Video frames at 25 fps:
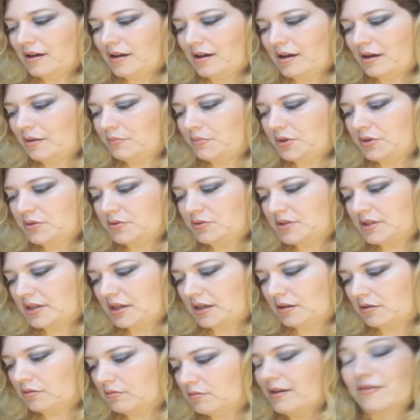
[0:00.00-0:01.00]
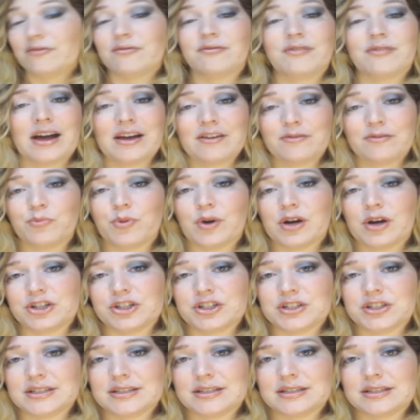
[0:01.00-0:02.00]
I'm using 5
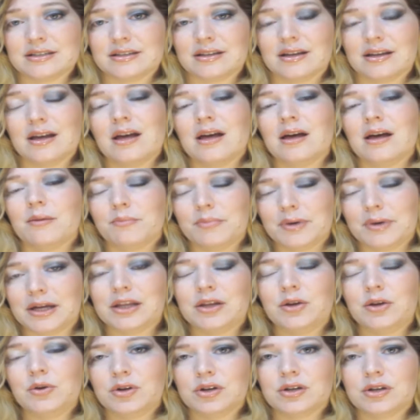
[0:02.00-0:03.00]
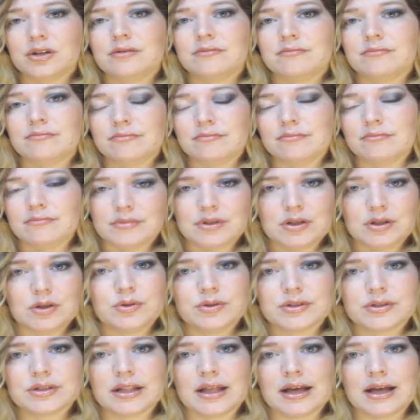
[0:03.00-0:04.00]
brushes, but you could
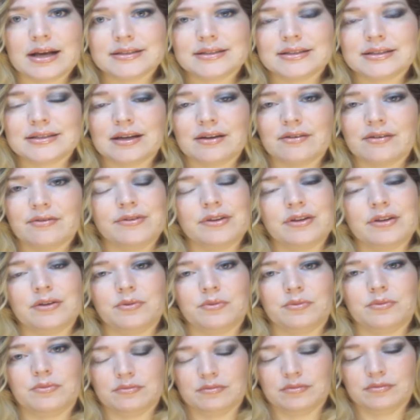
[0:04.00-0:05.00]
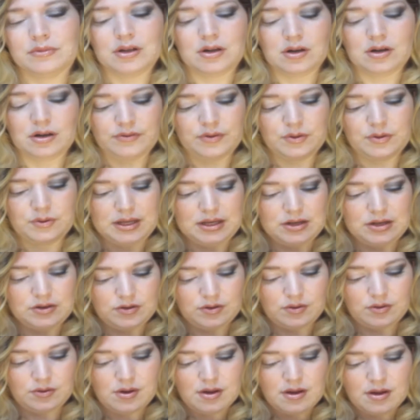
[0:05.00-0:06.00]
use less if you need
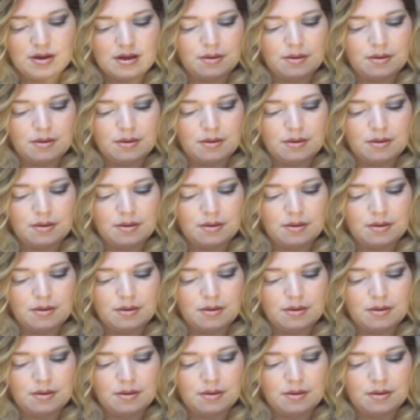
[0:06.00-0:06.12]
to.